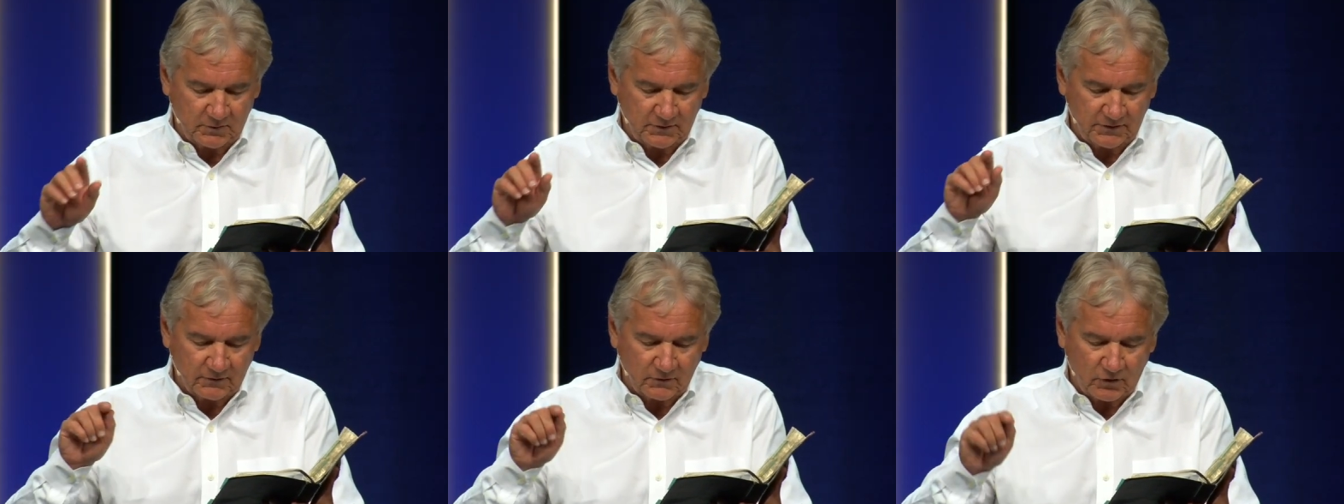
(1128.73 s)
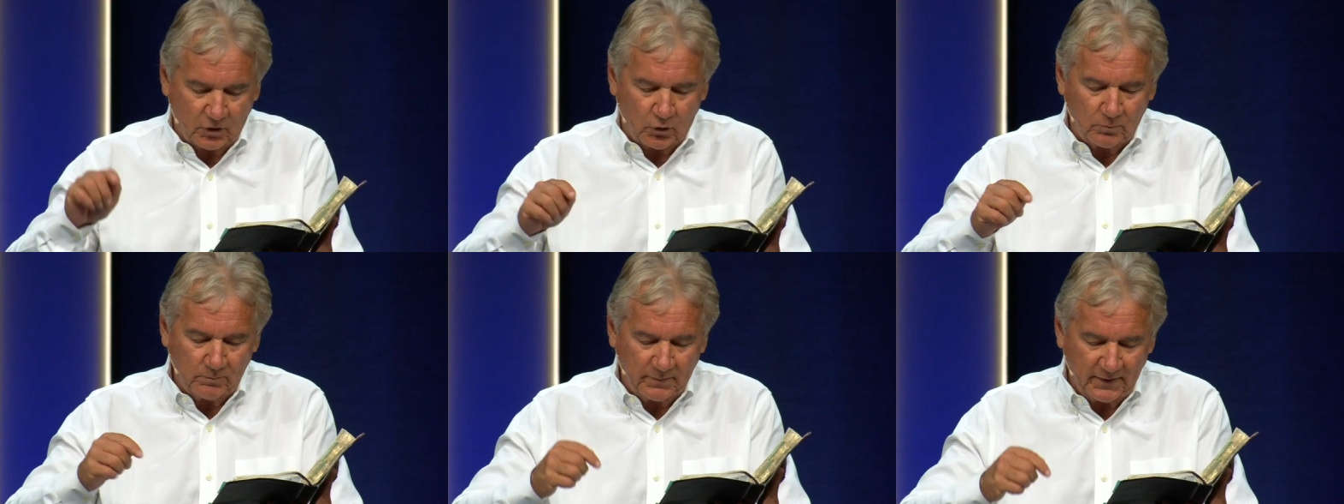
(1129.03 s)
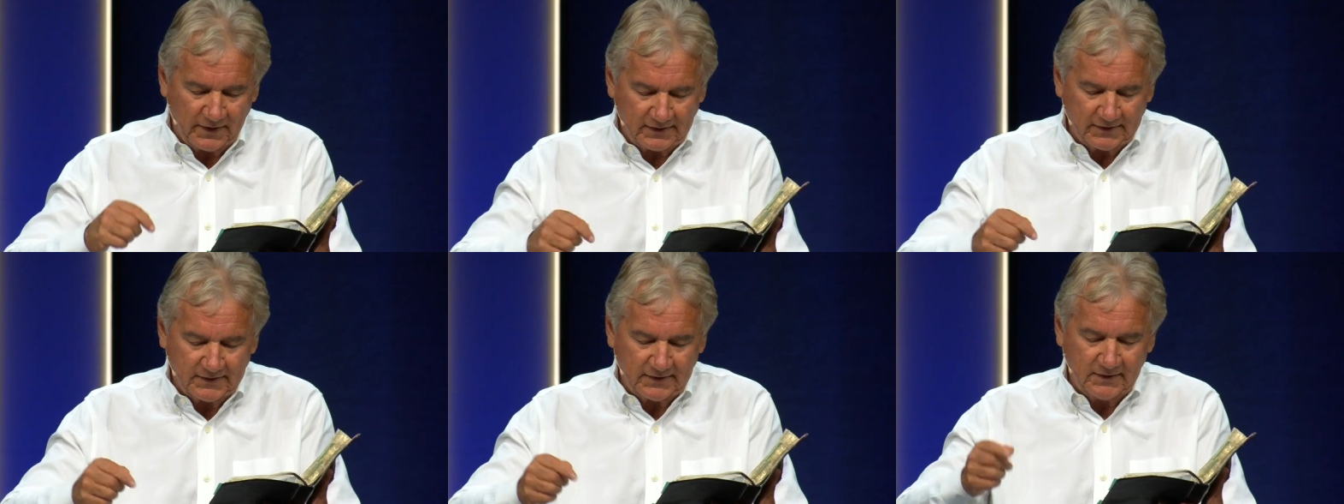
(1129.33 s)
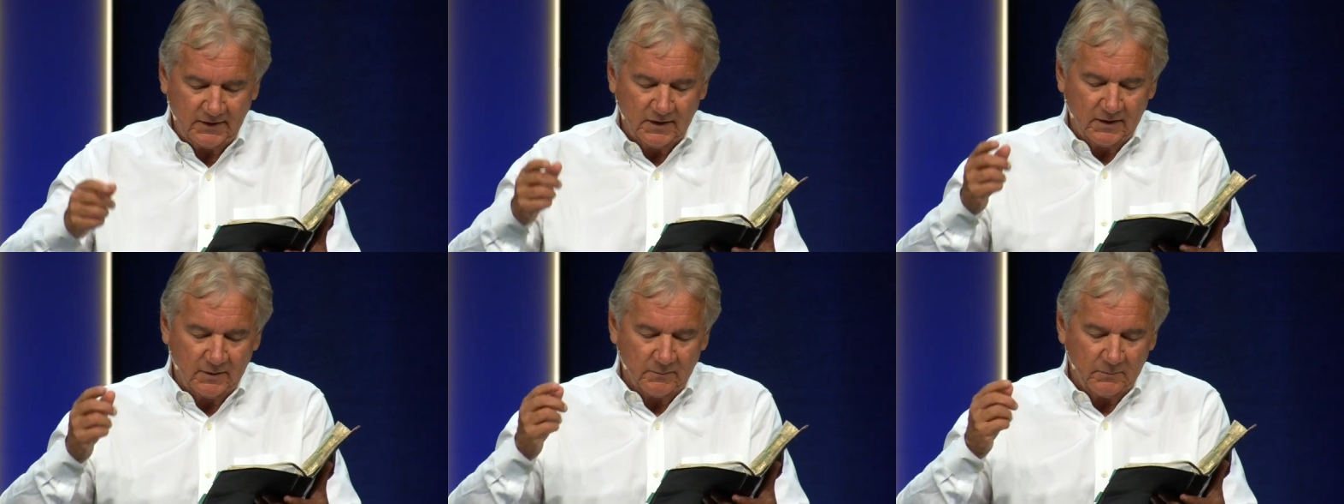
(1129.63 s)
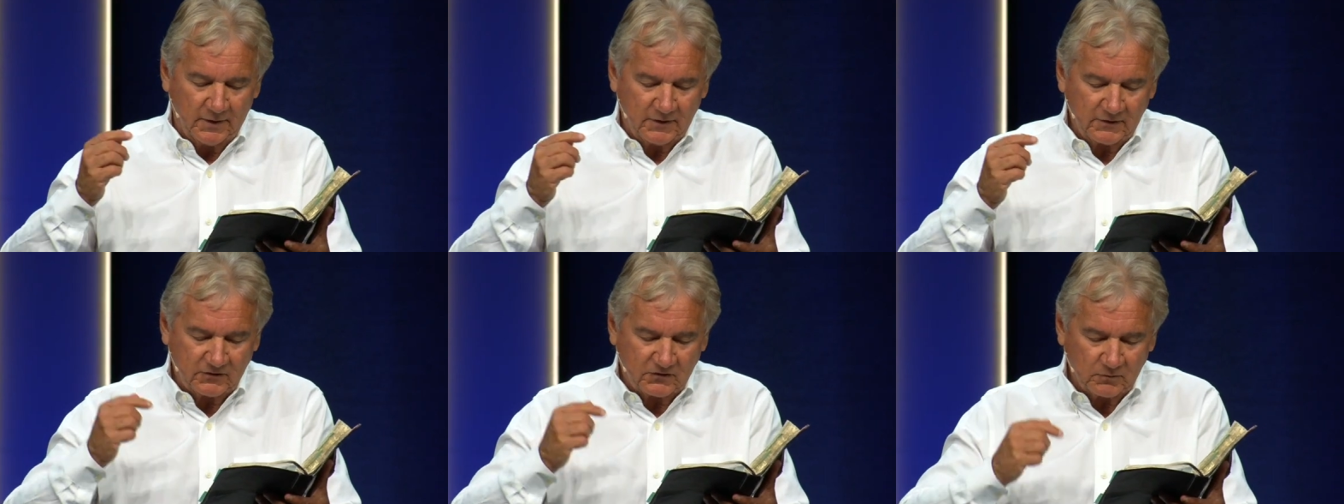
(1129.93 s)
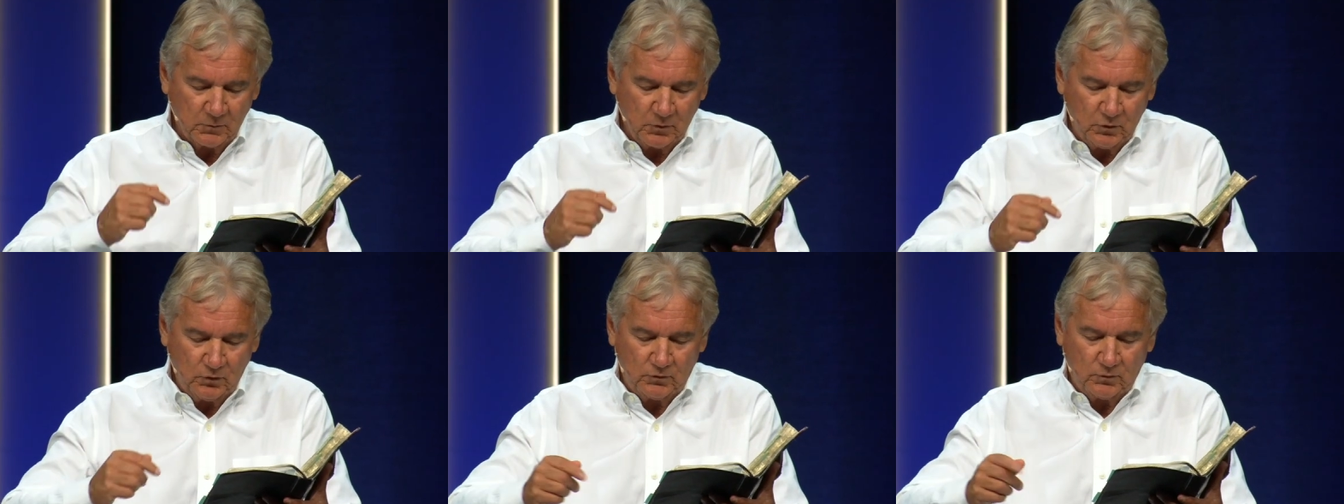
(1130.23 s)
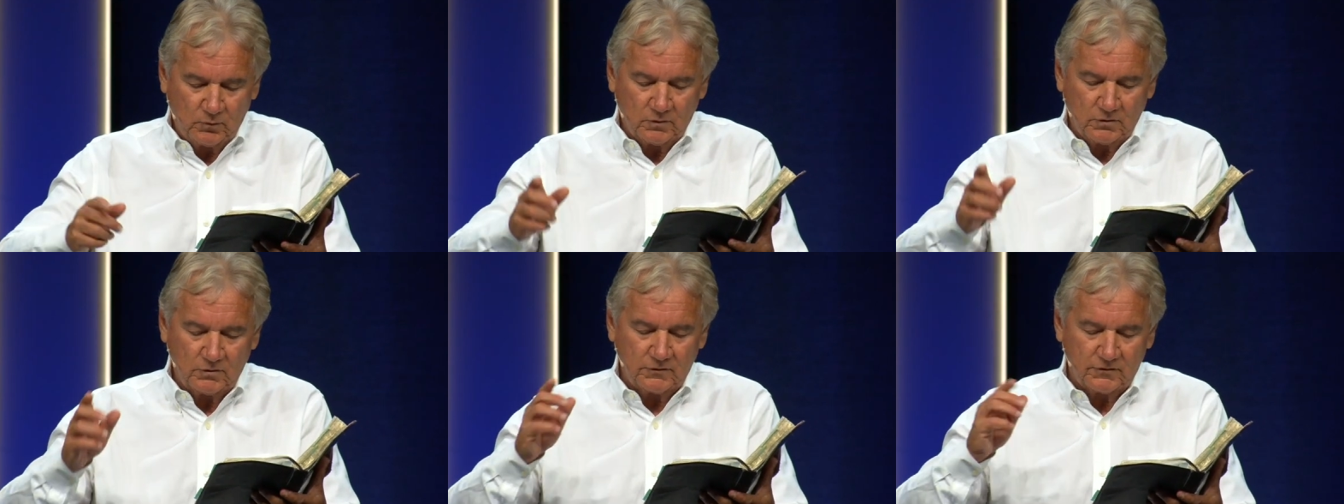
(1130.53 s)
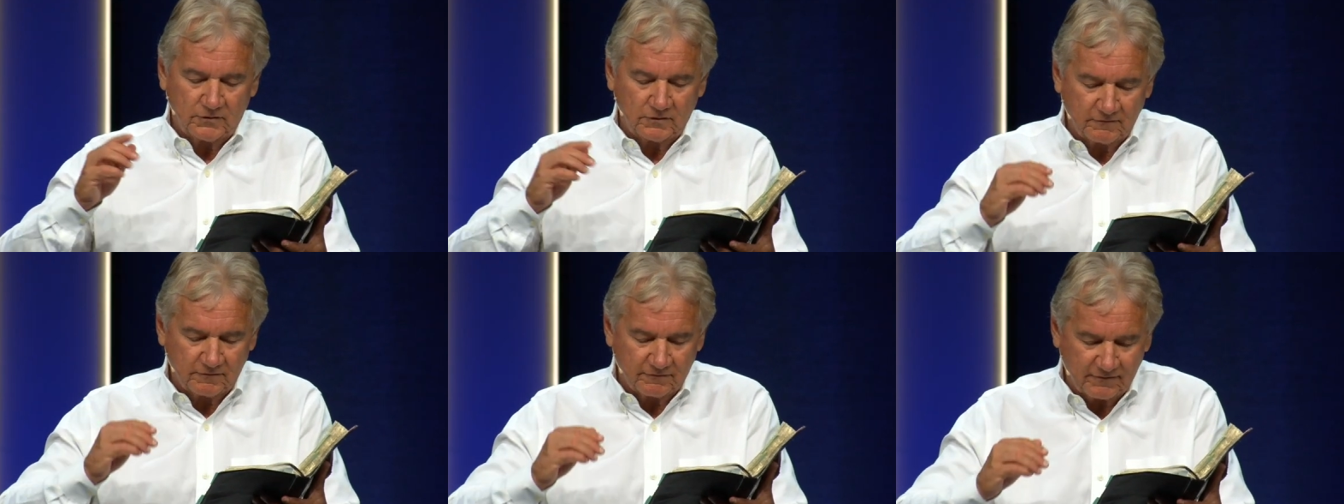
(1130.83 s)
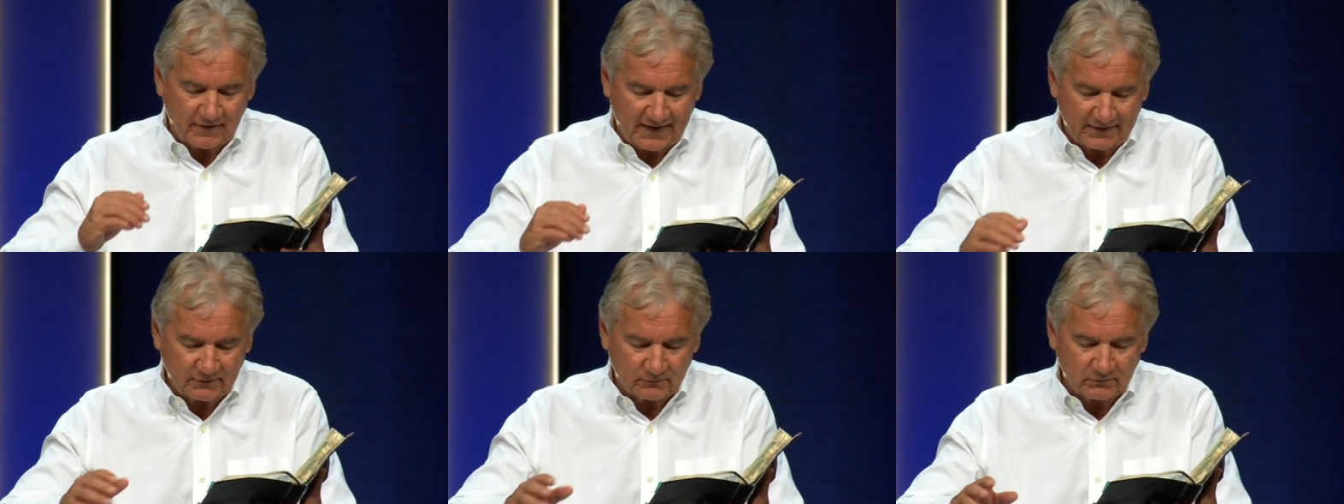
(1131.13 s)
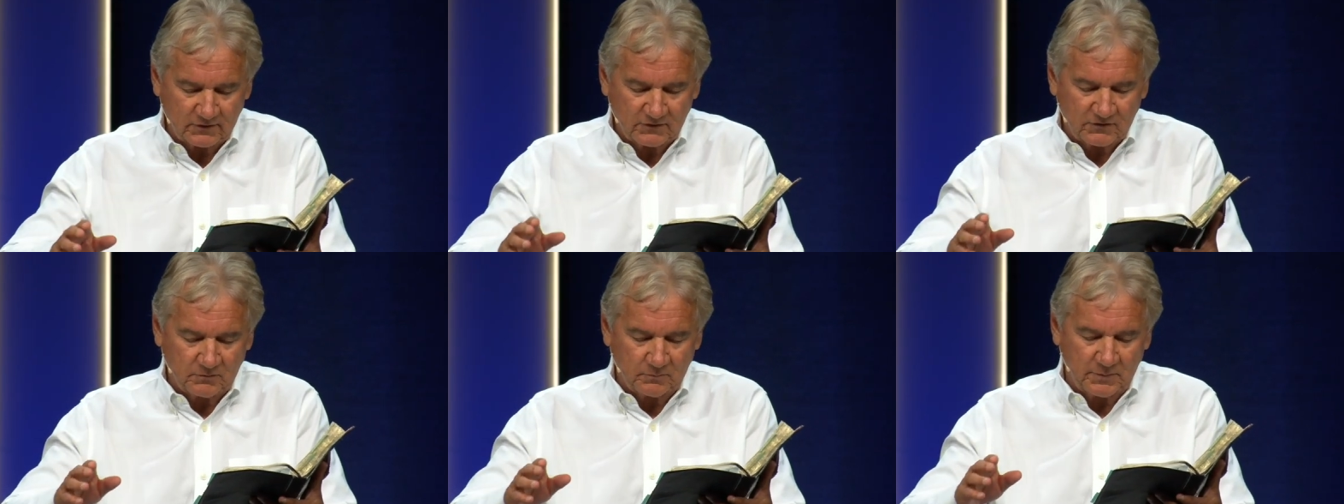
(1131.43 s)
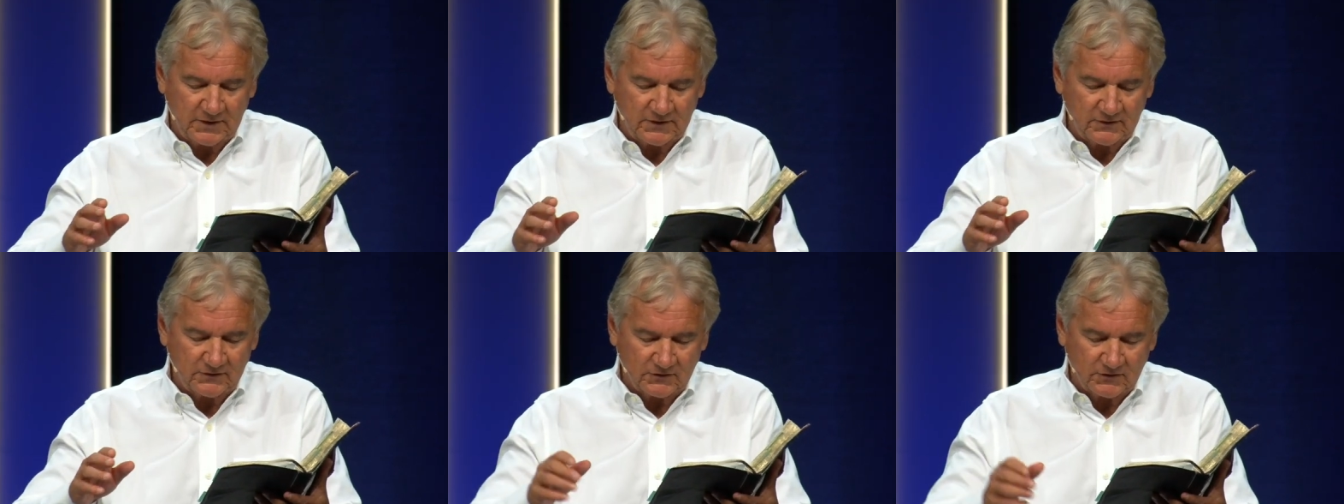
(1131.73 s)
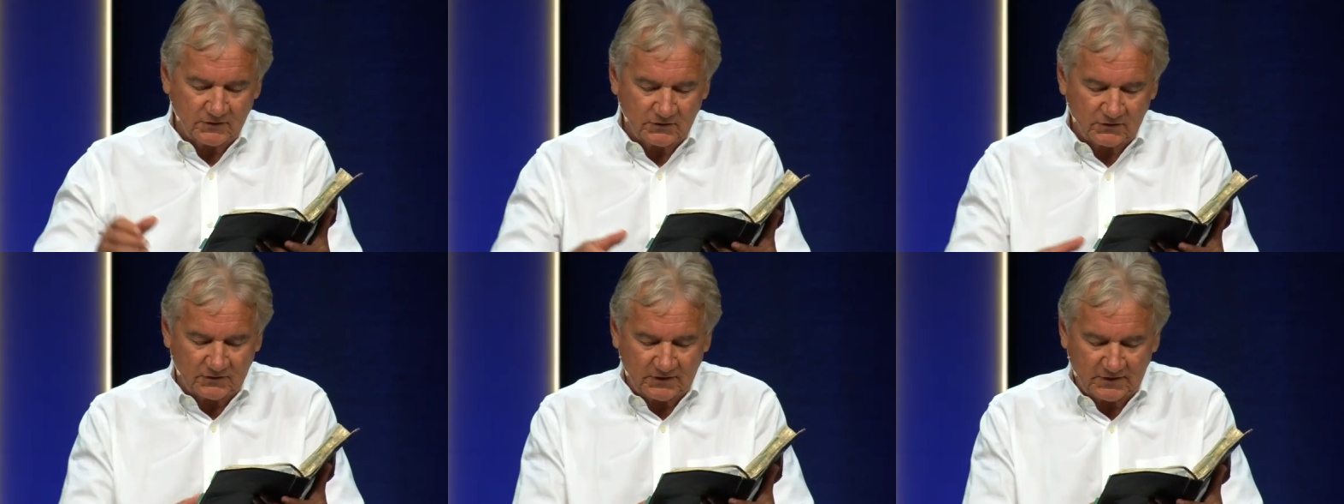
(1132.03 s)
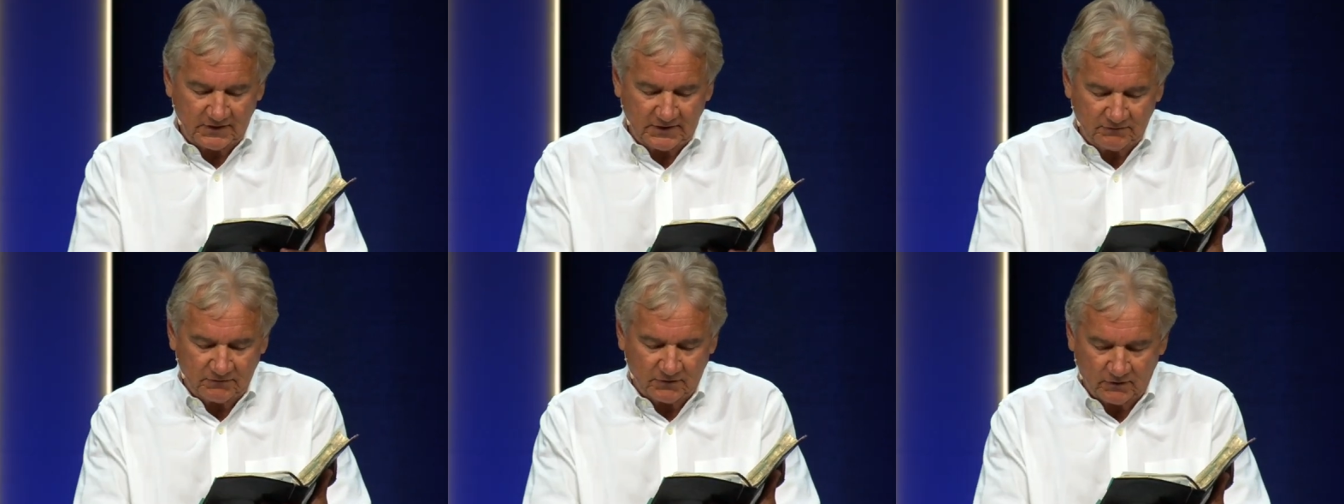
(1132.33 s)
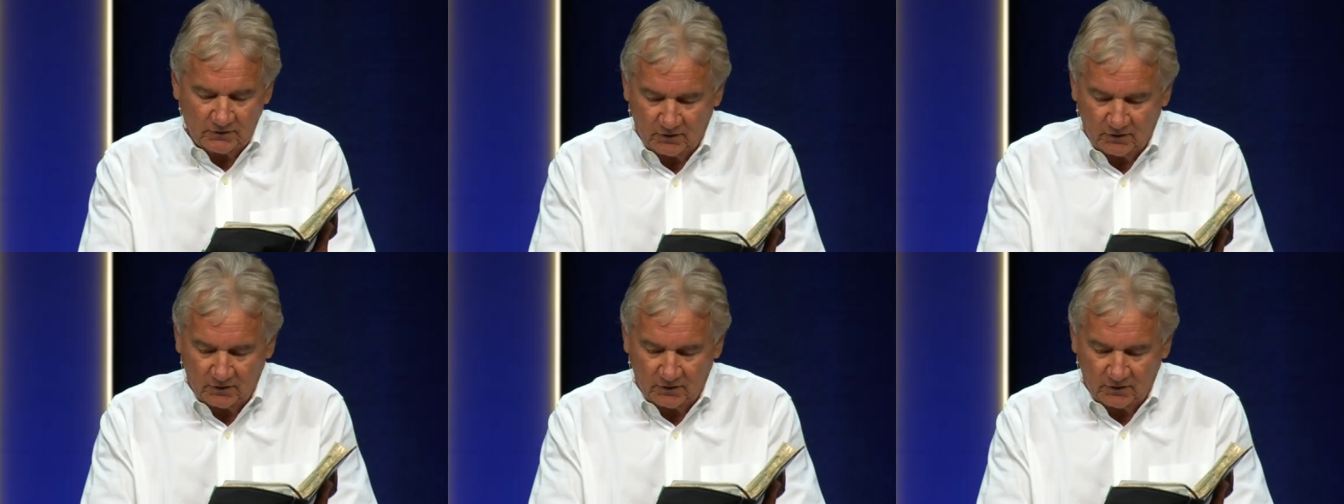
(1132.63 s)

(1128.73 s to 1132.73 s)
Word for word: but their own belly by smooth words and flattering speech deceive